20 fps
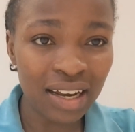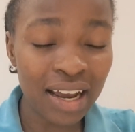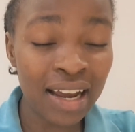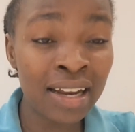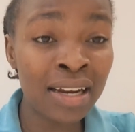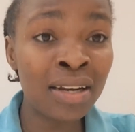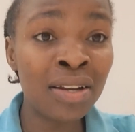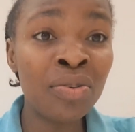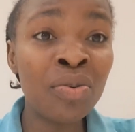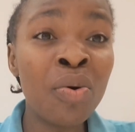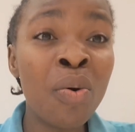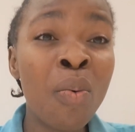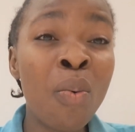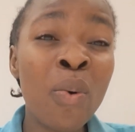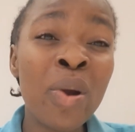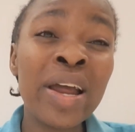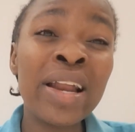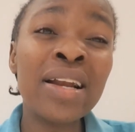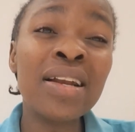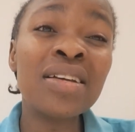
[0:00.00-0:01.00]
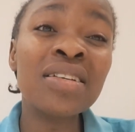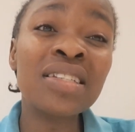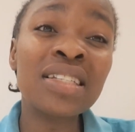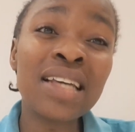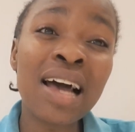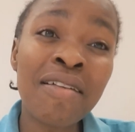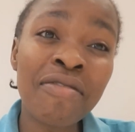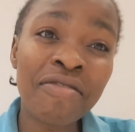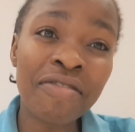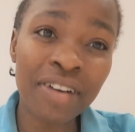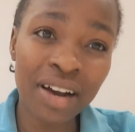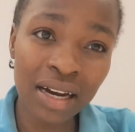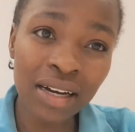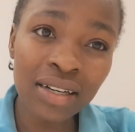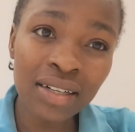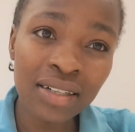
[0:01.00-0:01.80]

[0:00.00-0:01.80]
and you will suffer.